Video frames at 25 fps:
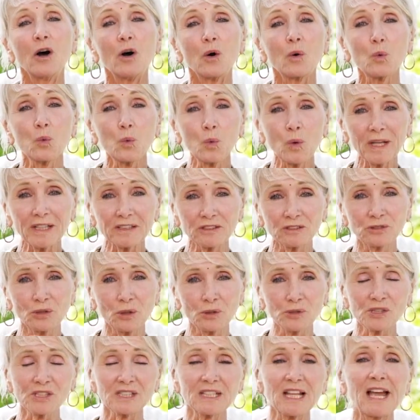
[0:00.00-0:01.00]
with
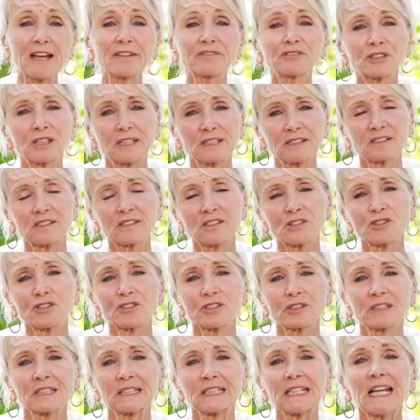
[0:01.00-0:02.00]
those life
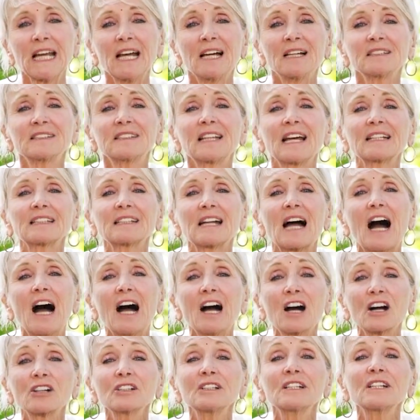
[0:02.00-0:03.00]
transitions that
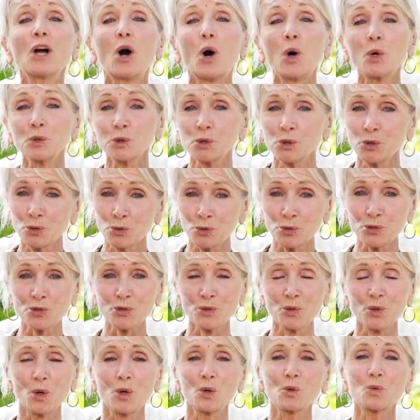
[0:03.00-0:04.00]
are the
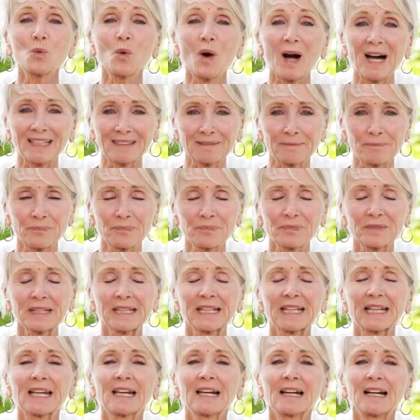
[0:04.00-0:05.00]
unusual one,
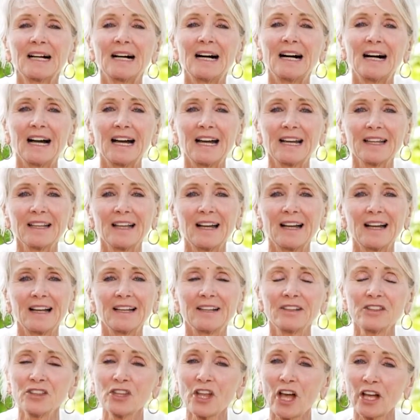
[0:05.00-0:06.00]

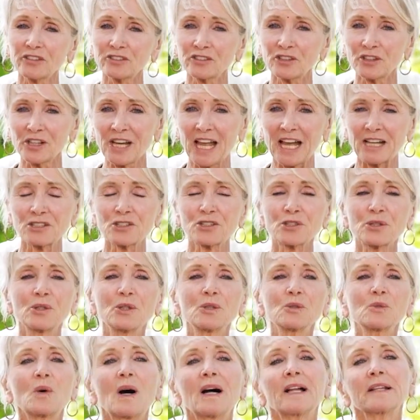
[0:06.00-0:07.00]
not the
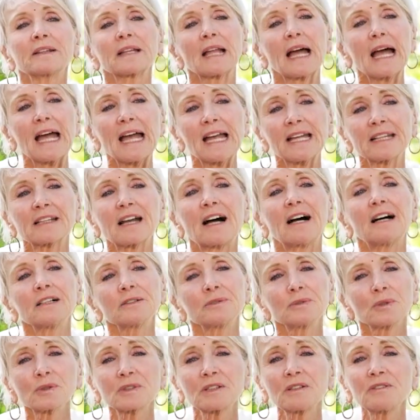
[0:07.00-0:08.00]
natural one. And I
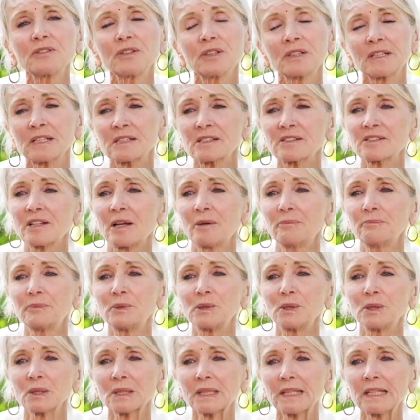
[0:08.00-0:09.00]
will give you an
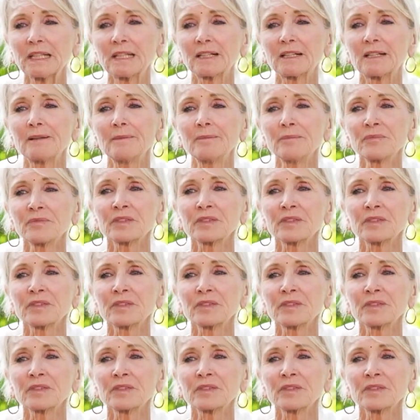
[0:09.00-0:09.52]
example here.